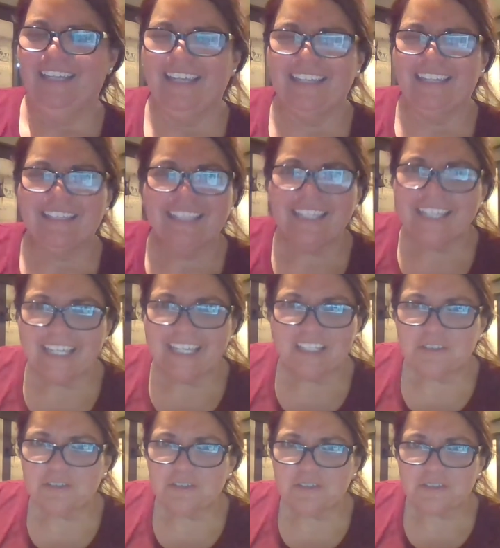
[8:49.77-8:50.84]
And they can't
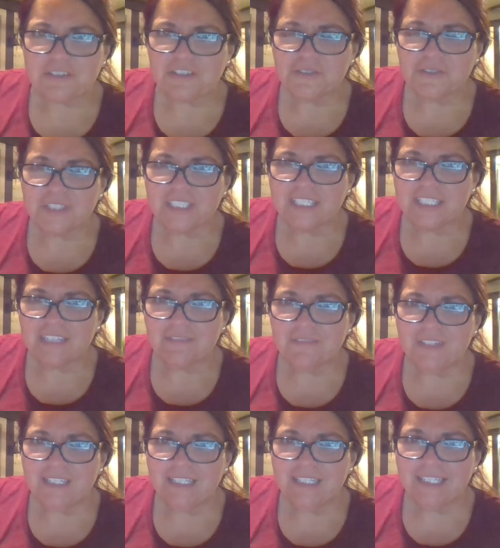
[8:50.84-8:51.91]
go to the store to get
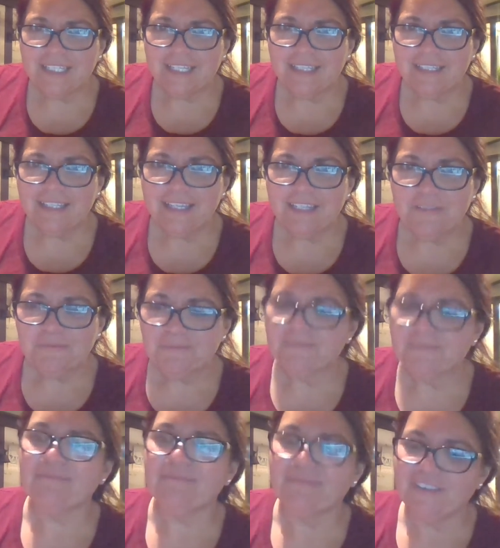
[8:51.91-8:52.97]
feed, can they?
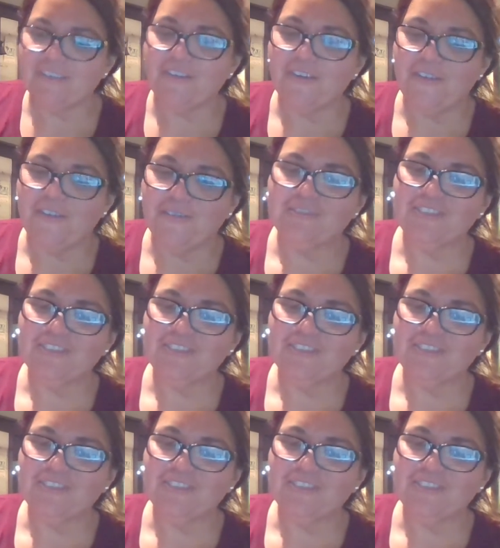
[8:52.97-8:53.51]
No.